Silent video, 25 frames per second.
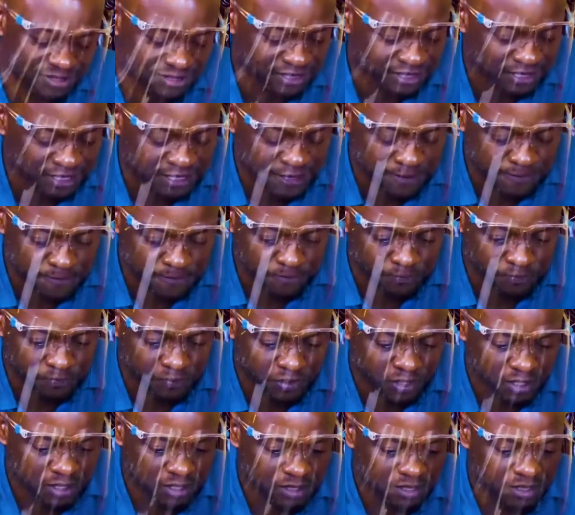Cultures.
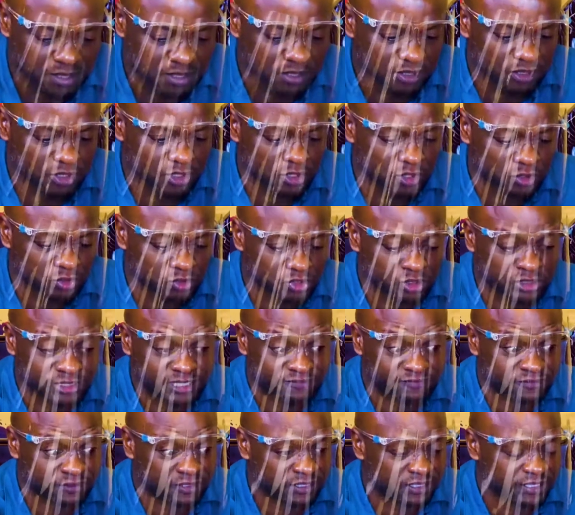You know, so
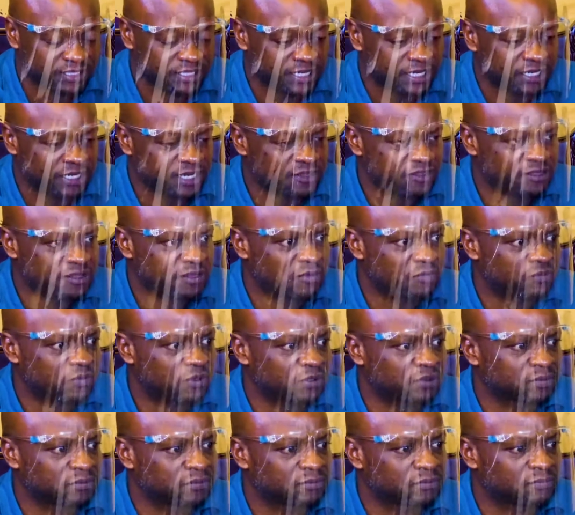definitely. And I think what